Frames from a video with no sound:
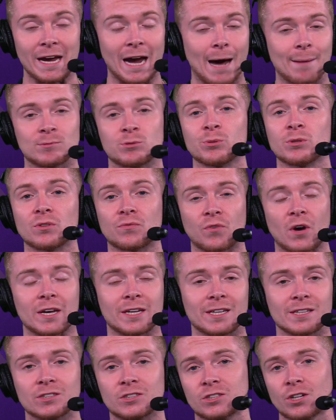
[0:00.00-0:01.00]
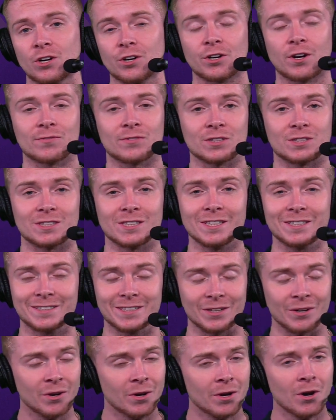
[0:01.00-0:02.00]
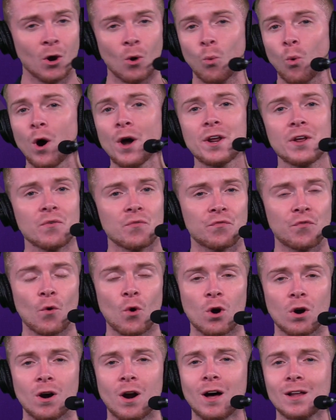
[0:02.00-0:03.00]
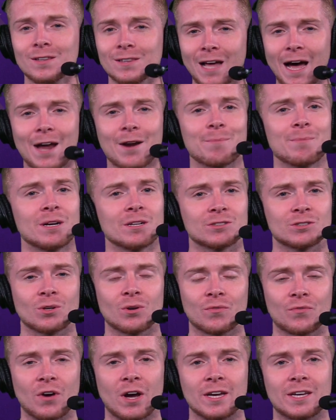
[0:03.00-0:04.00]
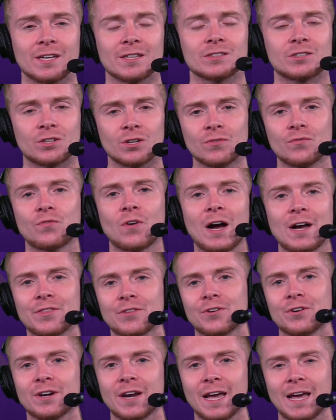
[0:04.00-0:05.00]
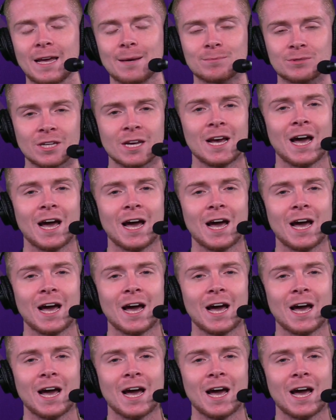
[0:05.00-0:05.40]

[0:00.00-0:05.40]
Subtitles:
Obviously, with the Vikings starting off the season 1-4, a lot of Minnesota Vikings could find their names